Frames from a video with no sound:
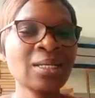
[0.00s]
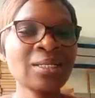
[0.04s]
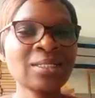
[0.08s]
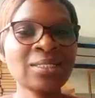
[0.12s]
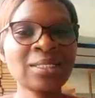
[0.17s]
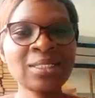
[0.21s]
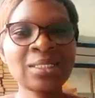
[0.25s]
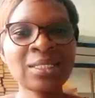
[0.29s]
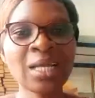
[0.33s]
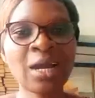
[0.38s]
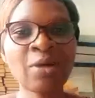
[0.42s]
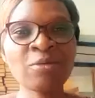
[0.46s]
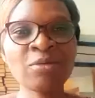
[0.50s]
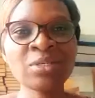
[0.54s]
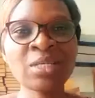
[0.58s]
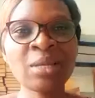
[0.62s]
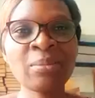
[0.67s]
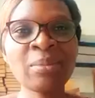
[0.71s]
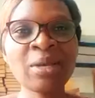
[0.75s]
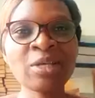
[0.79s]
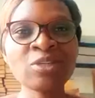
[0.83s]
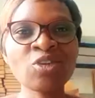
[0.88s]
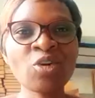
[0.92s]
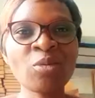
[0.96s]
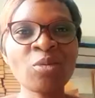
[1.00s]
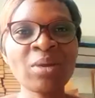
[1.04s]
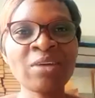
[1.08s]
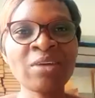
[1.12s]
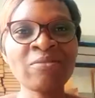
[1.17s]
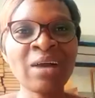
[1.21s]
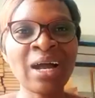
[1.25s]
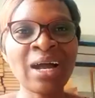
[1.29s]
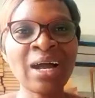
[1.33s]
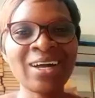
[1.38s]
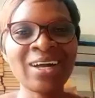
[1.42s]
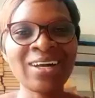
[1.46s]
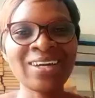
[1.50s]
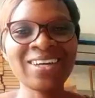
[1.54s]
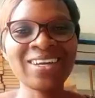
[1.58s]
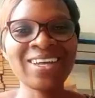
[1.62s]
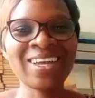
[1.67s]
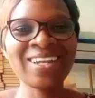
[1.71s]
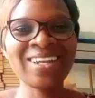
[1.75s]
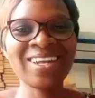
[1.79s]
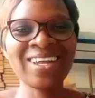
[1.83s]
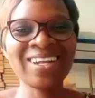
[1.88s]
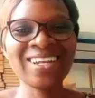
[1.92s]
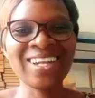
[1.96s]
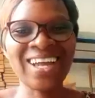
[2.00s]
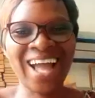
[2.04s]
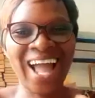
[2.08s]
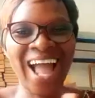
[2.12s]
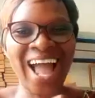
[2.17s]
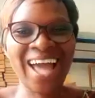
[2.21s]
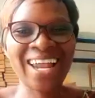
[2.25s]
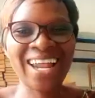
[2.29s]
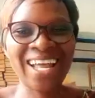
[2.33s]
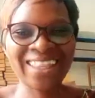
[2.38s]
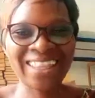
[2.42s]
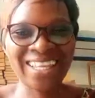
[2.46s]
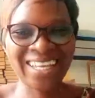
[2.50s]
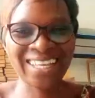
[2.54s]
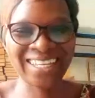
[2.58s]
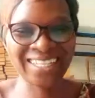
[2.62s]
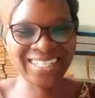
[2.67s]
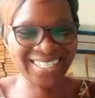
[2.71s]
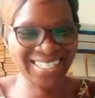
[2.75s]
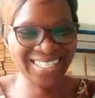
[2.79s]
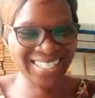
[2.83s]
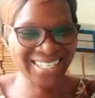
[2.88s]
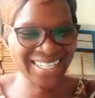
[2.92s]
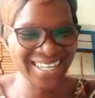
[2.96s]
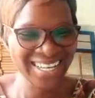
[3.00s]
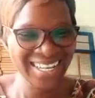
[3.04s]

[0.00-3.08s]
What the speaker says: teacher, who is the best job ever, and then other things.